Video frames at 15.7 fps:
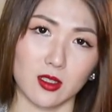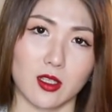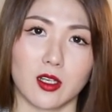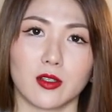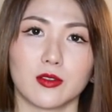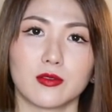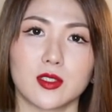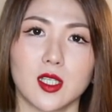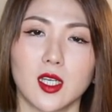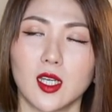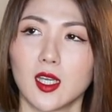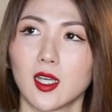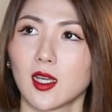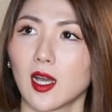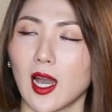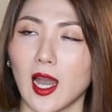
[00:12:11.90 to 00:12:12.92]
loved.
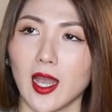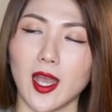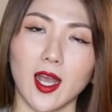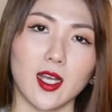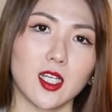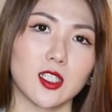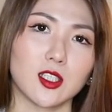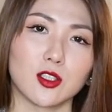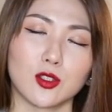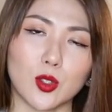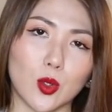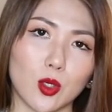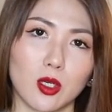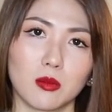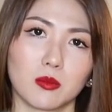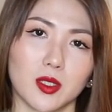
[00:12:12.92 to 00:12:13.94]
I had
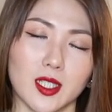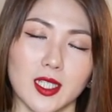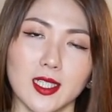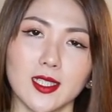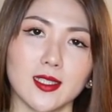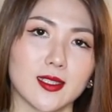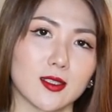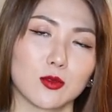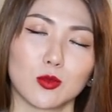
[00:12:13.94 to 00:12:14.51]
no complaints